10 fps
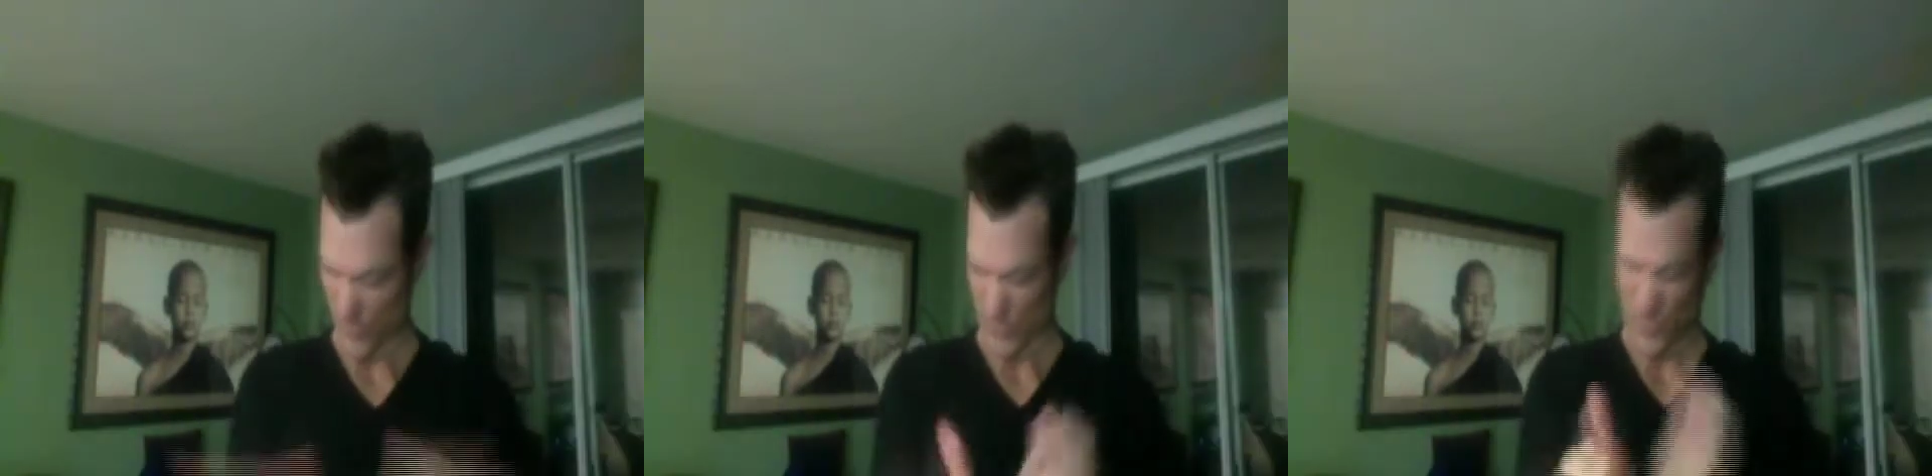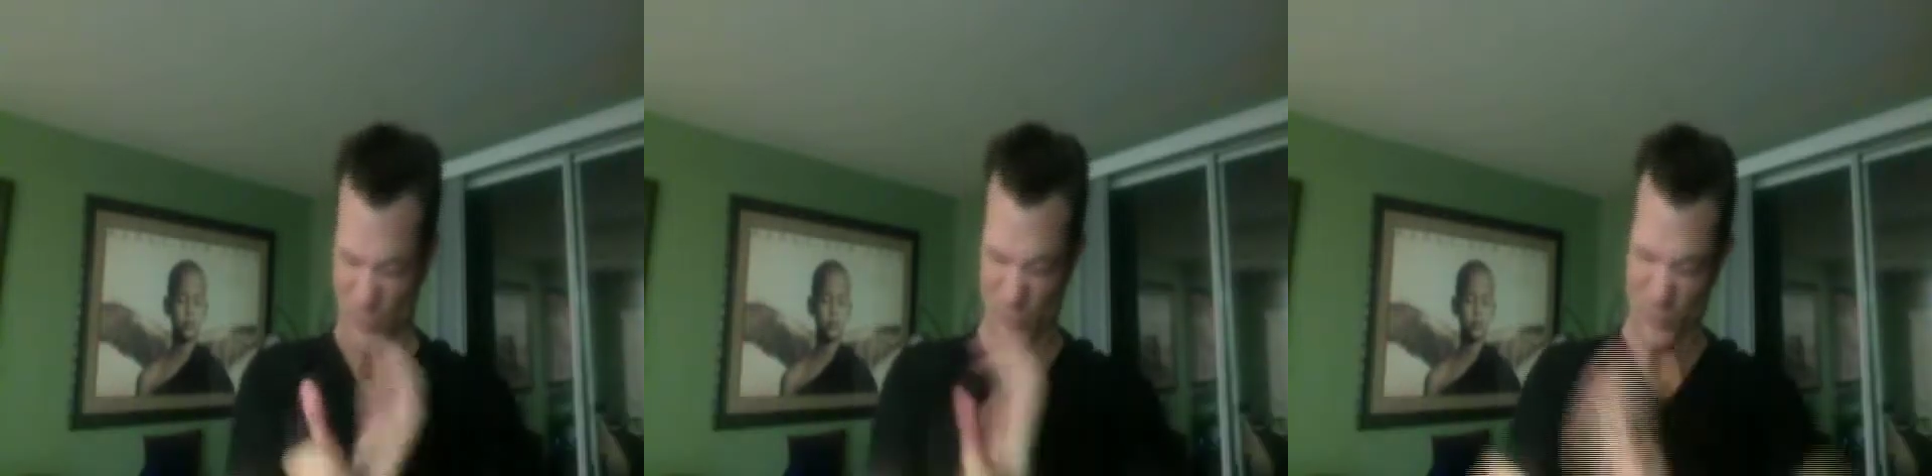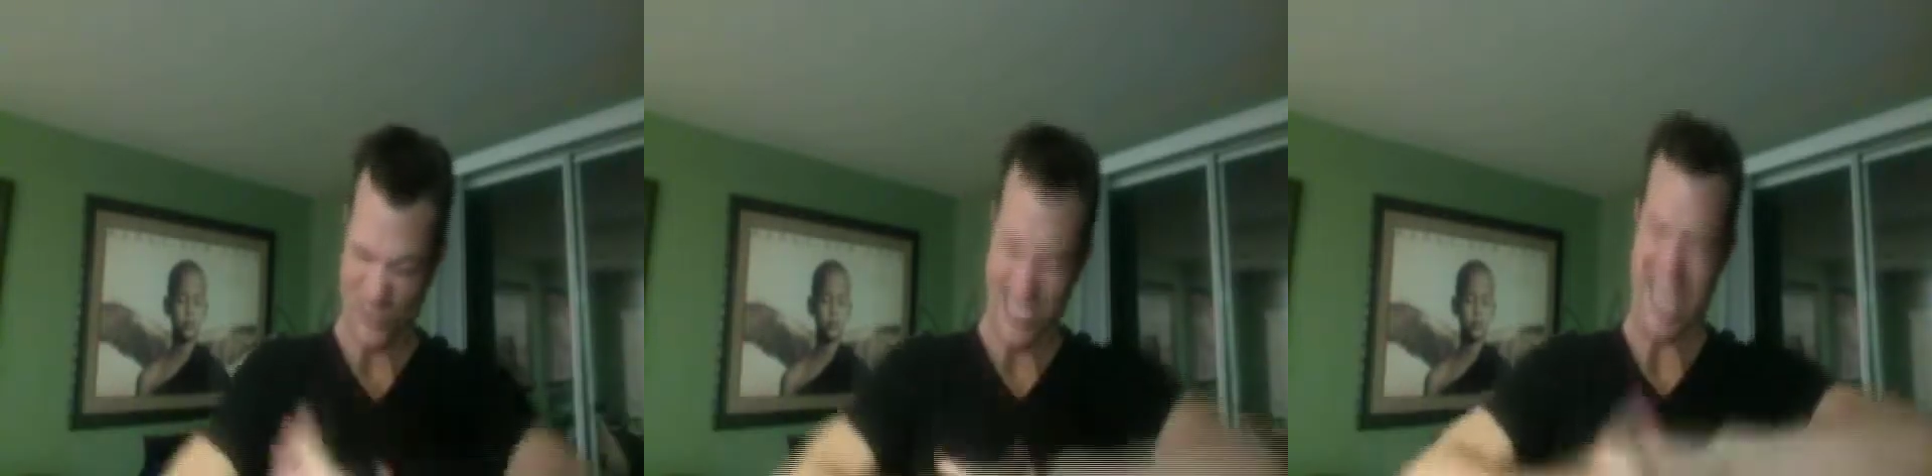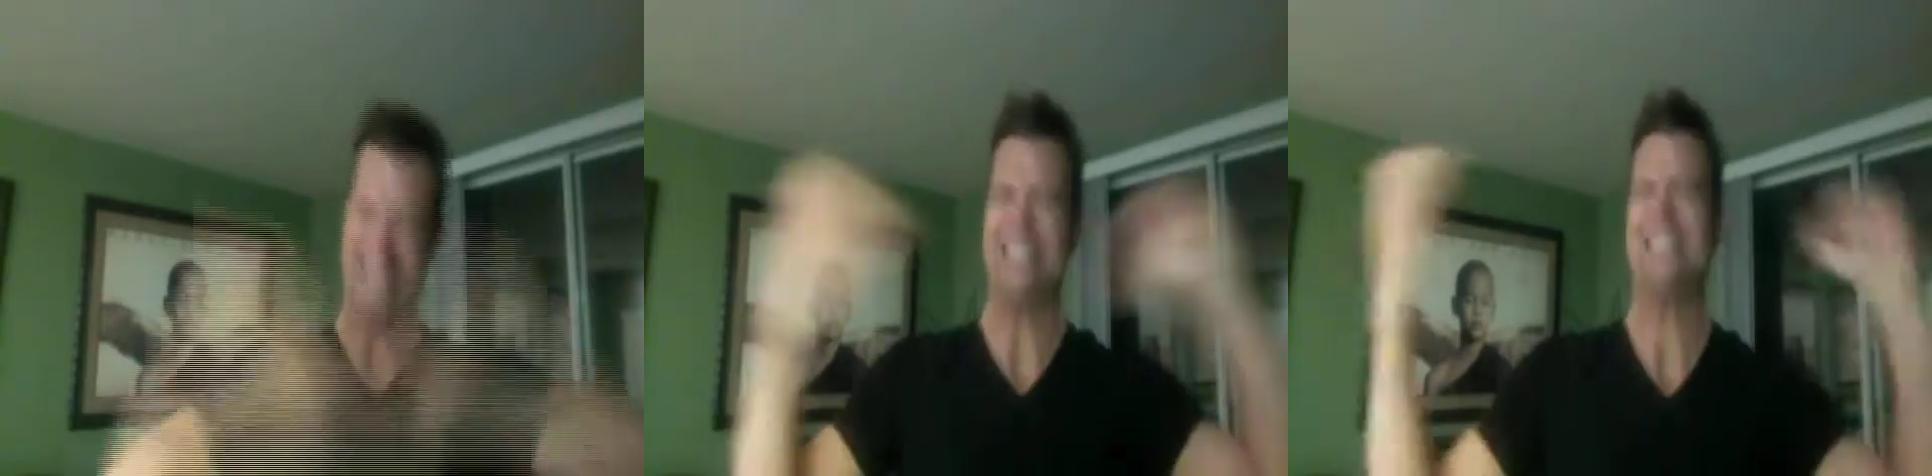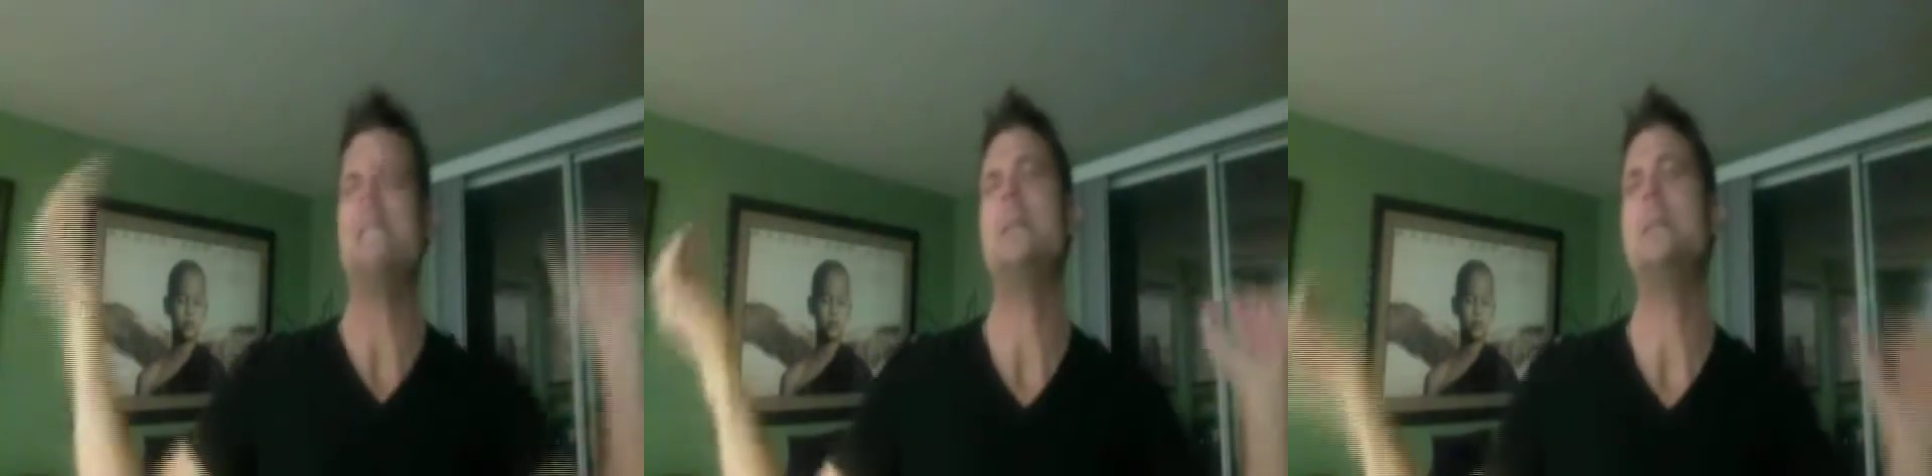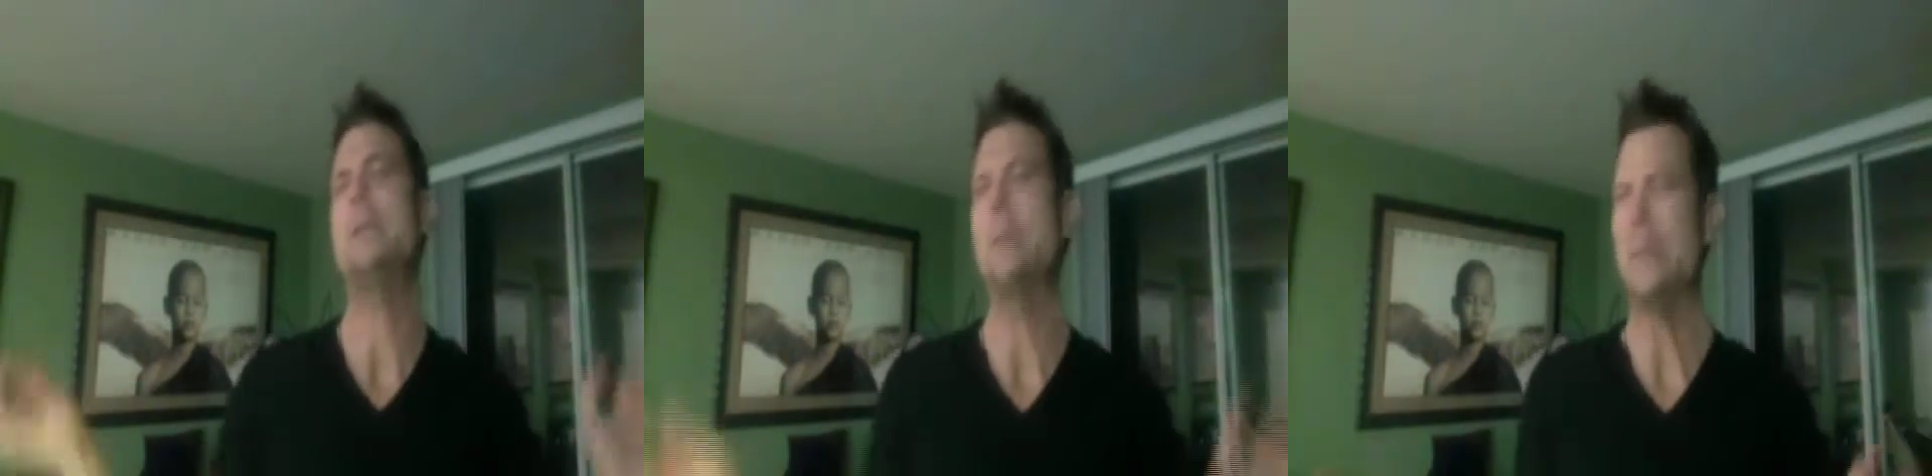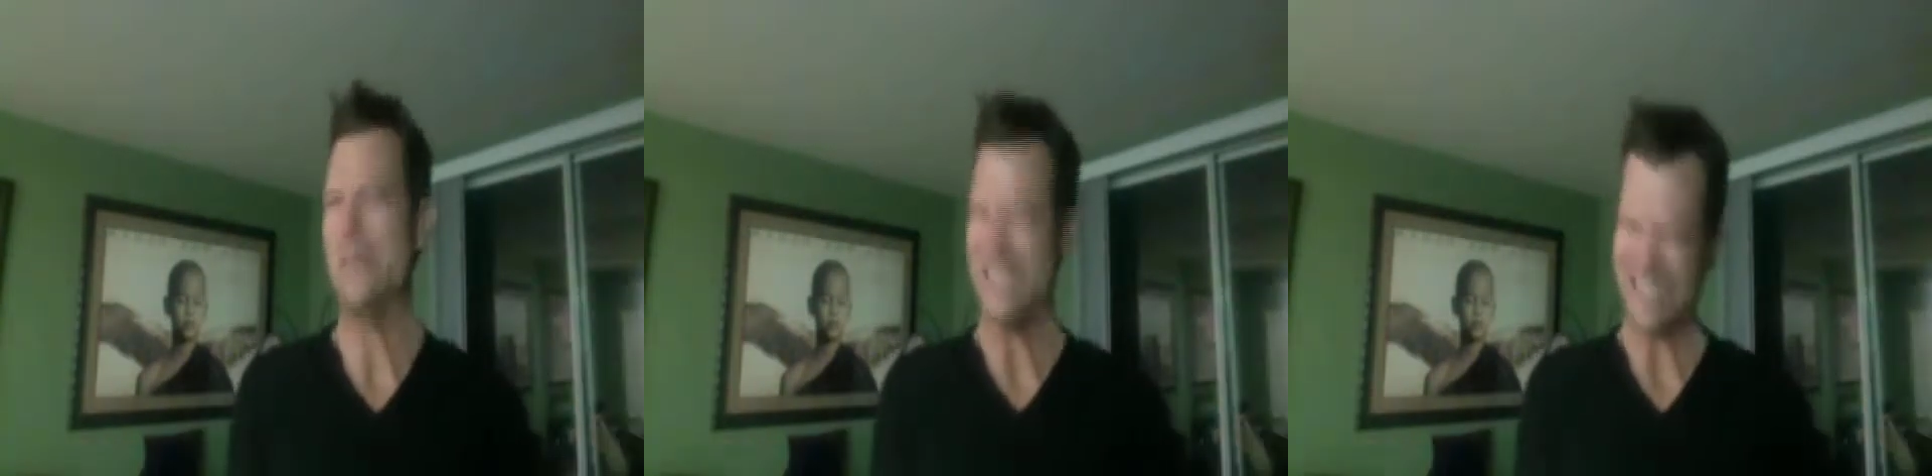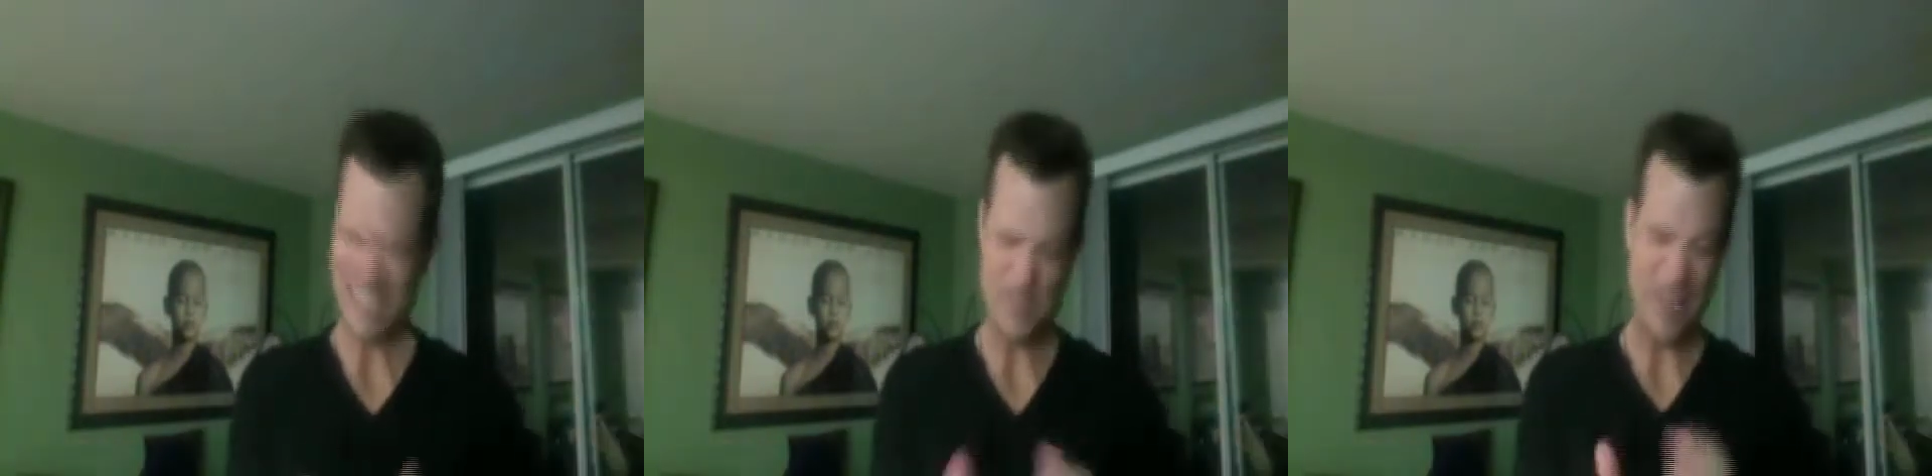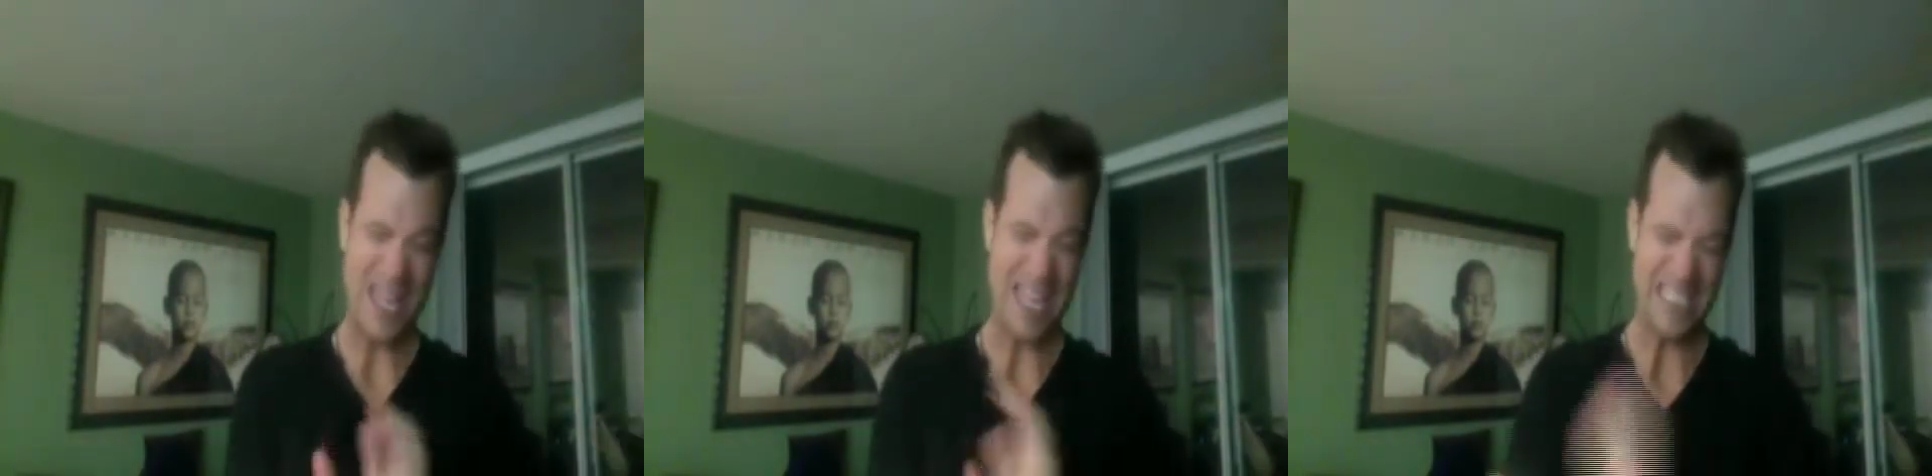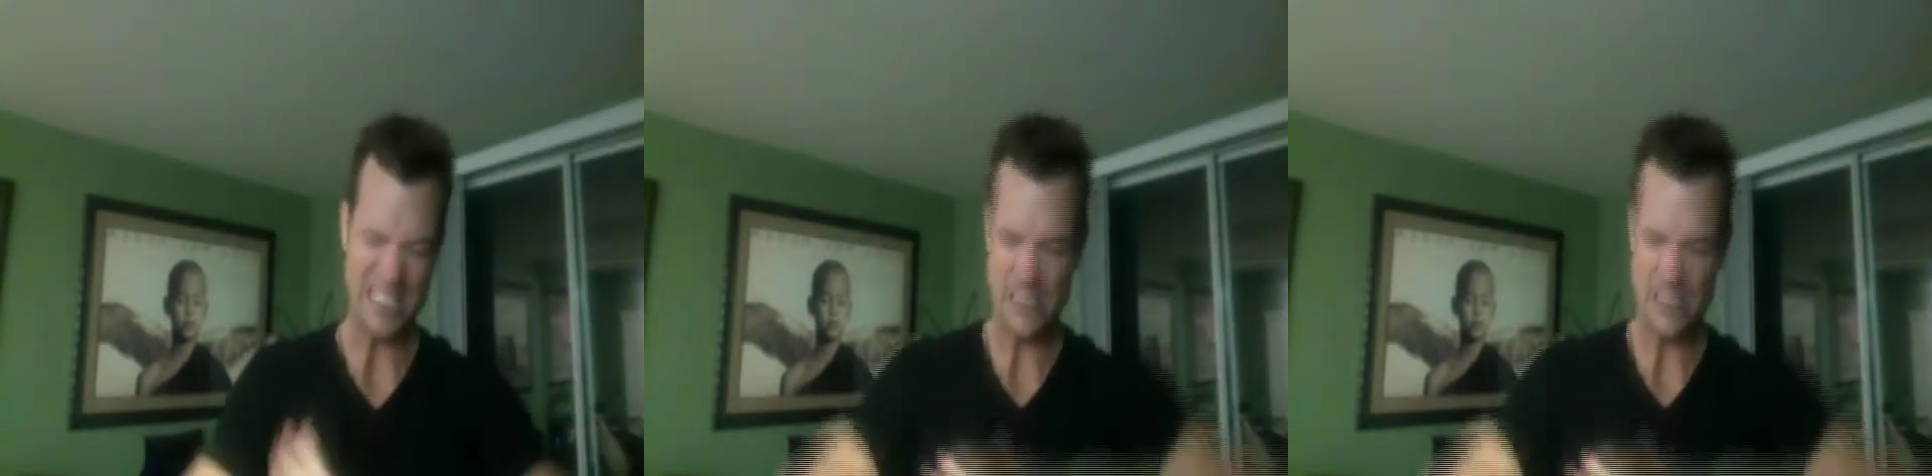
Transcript: you to get a pen